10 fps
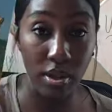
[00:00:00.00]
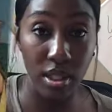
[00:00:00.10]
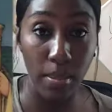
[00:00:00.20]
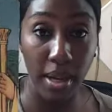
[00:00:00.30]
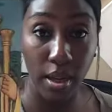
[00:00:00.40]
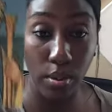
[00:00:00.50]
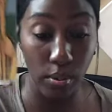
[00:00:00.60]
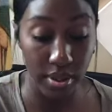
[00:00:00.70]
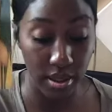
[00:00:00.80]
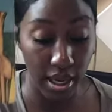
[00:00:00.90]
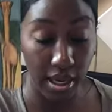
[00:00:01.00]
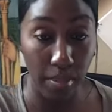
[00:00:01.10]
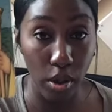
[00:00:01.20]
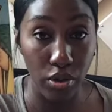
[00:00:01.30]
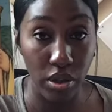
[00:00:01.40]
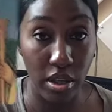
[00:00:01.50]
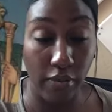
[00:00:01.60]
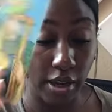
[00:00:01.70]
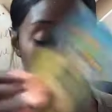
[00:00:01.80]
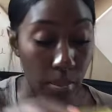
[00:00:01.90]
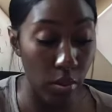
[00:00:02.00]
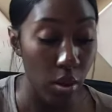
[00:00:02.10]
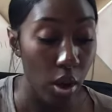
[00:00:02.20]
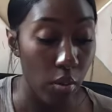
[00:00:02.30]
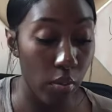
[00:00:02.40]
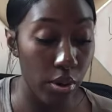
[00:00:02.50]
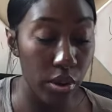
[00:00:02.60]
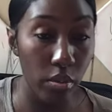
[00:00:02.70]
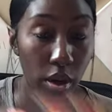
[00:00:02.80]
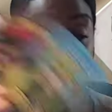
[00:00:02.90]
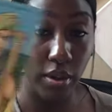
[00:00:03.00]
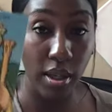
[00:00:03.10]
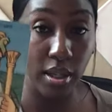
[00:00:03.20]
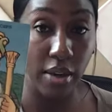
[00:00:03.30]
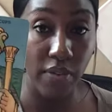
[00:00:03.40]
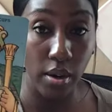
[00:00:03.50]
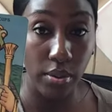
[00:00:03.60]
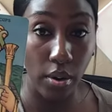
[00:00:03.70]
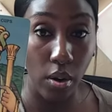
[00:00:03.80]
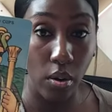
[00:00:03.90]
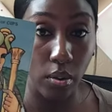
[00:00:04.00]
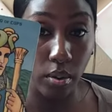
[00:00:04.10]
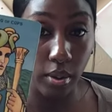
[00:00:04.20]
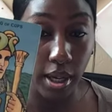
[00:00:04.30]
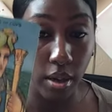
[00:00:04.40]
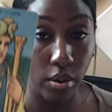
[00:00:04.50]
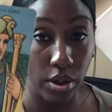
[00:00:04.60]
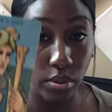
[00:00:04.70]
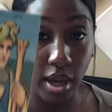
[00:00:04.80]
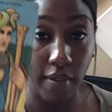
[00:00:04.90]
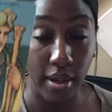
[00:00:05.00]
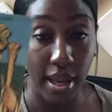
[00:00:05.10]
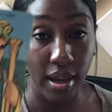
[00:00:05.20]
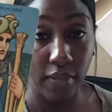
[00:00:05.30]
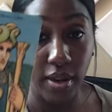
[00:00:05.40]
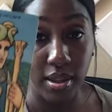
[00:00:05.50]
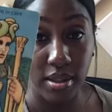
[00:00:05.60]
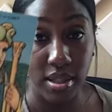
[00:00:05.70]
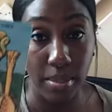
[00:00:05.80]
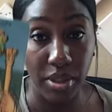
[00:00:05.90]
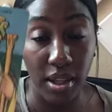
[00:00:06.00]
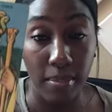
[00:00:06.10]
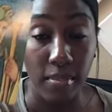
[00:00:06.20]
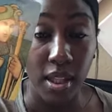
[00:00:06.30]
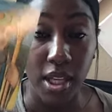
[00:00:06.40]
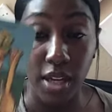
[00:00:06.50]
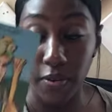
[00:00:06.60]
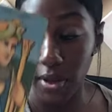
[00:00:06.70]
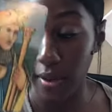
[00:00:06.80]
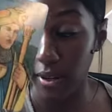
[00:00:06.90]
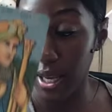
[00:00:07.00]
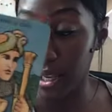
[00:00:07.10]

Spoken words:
somebody who was not emotionally available, or you are feeling left out in the cold, okay? Or you have a lack of faith in something. If you have a lack